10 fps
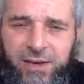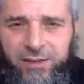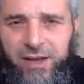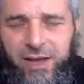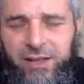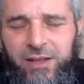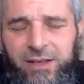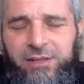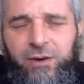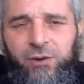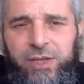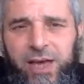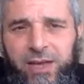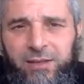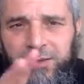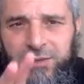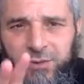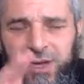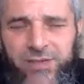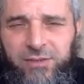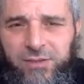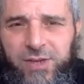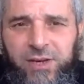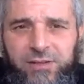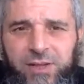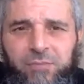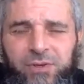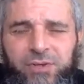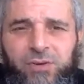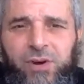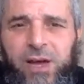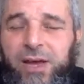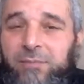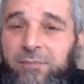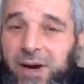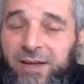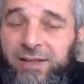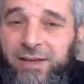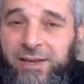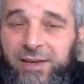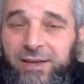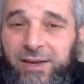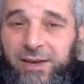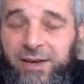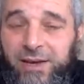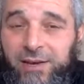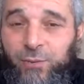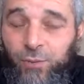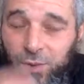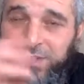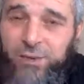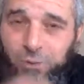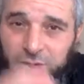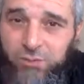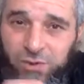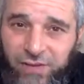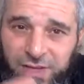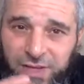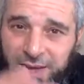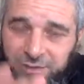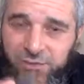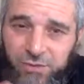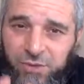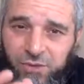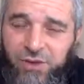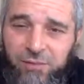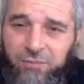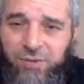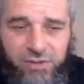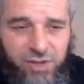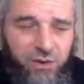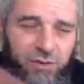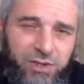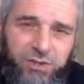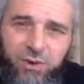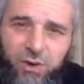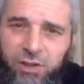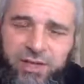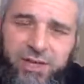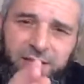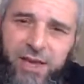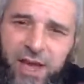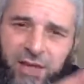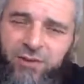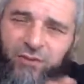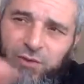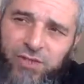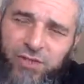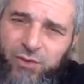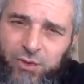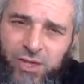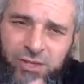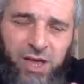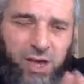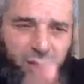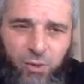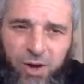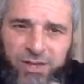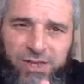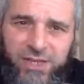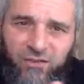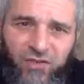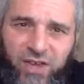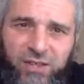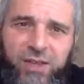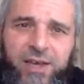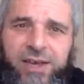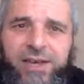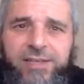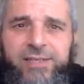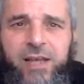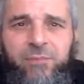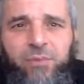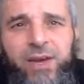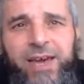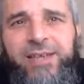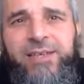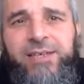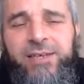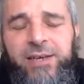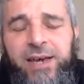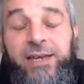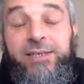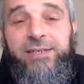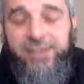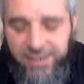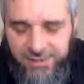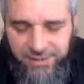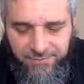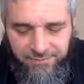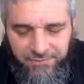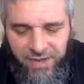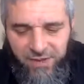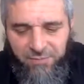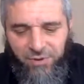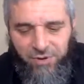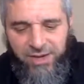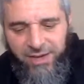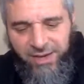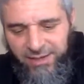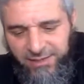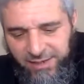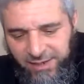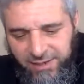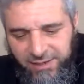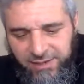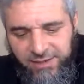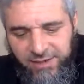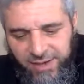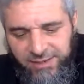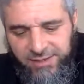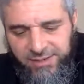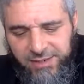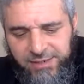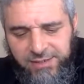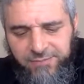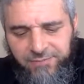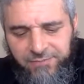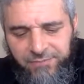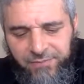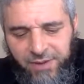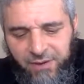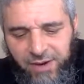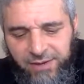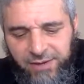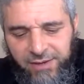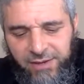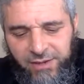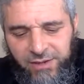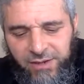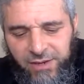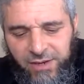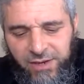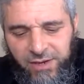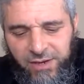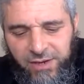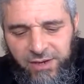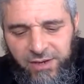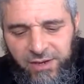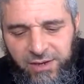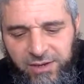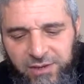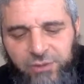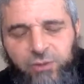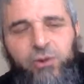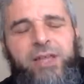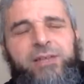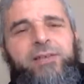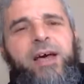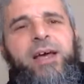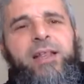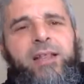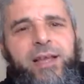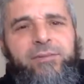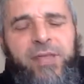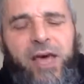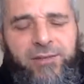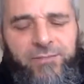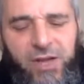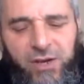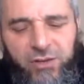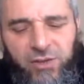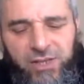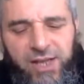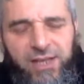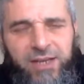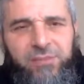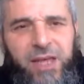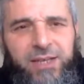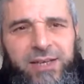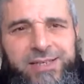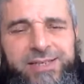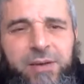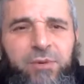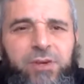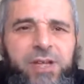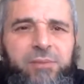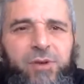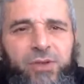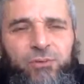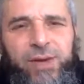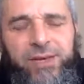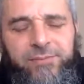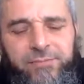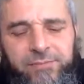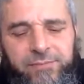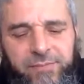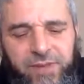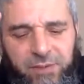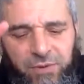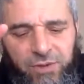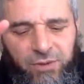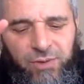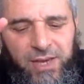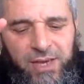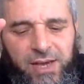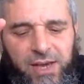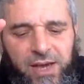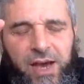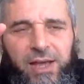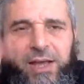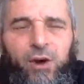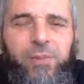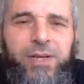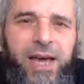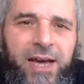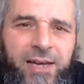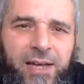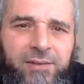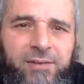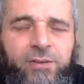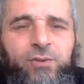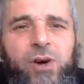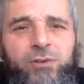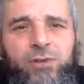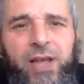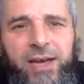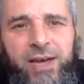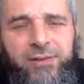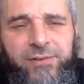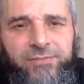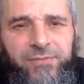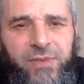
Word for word: in in the Quran, you know, as uh, number two, but uh, when it was revealed, like in terms of numbers, according to all the like one hundred fourteen surahs, where does it fit? It's number eighty, eighty-six. Number eighty, eighty-six, right? Uh, Surat Al-Imran. Surat Al-Imran, its number is number three. Number three. And how many ayat? two hundred ayat.